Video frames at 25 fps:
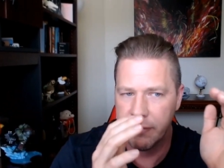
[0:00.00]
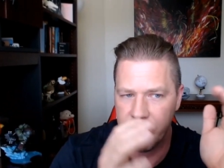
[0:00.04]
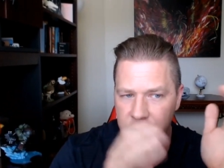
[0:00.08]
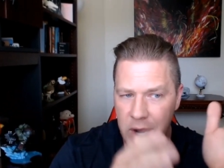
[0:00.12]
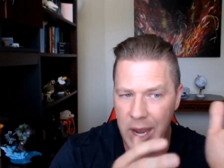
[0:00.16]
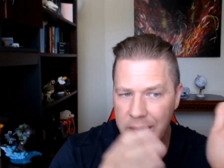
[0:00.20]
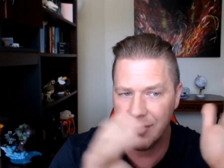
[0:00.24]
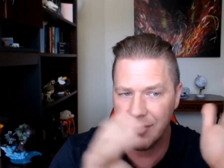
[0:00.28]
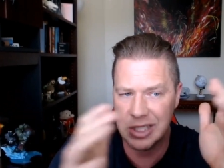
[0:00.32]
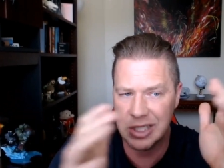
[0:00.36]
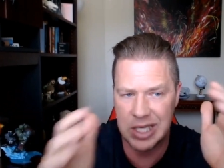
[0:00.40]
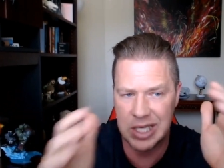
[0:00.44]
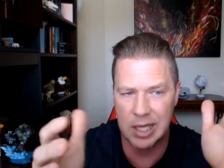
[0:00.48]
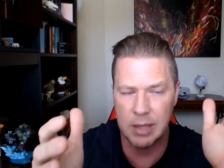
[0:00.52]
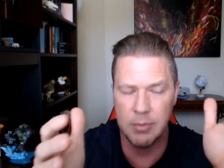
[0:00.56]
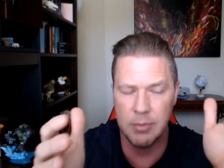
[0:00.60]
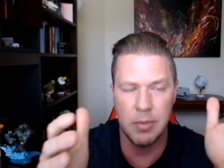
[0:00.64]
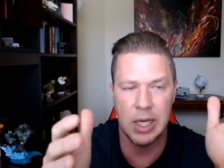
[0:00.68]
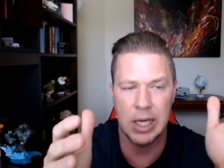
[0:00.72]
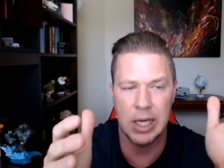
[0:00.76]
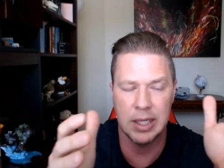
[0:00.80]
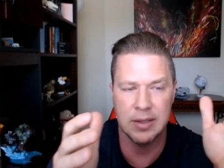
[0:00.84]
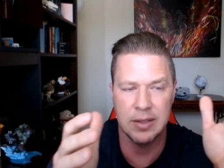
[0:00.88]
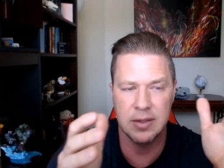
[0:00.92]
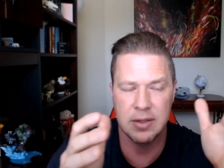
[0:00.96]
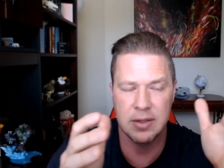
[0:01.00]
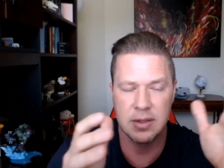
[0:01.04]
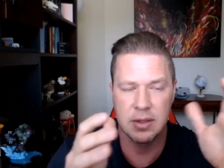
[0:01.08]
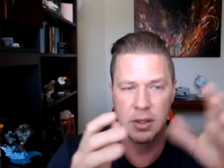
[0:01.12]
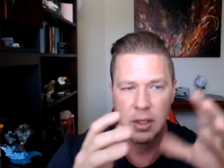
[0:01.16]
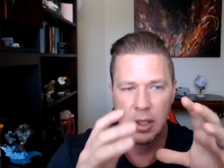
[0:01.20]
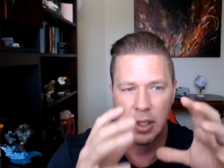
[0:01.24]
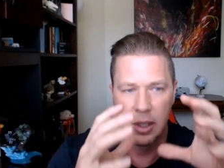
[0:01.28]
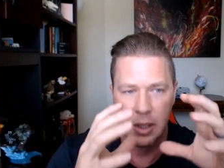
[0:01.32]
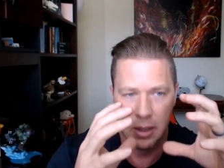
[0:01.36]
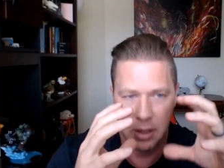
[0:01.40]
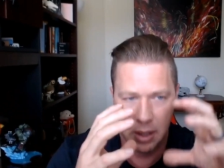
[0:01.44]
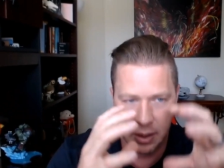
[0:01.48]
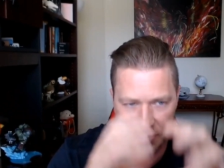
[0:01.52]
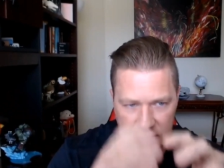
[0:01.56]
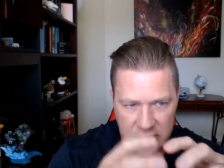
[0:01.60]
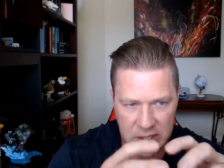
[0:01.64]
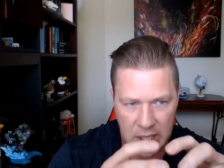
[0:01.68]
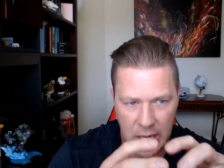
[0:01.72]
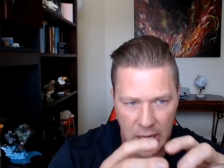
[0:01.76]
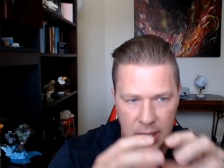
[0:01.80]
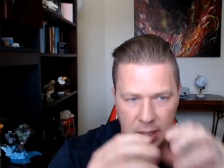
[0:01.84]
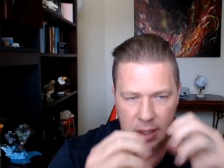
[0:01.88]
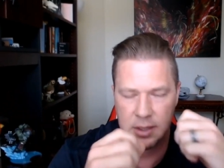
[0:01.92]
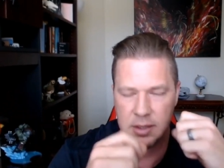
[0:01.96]
five to 10 minutes of
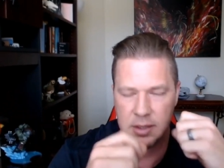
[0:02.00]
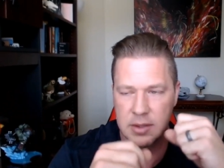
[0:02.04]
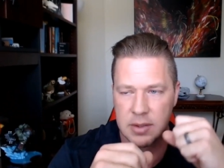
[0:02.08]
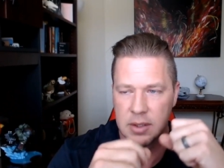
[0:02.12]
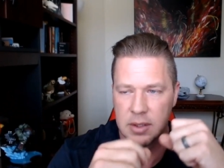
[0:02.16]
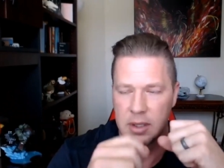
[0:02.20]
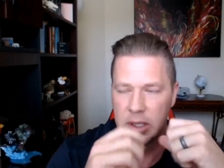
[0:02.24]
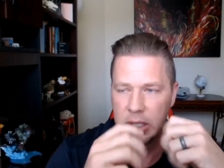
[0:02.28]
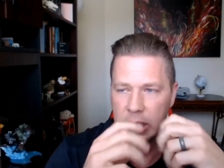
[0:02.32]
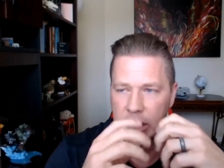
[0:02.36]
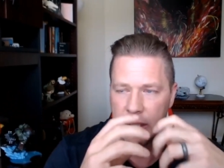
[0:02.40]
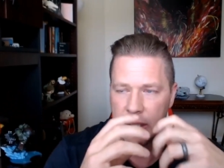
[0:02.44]
silence,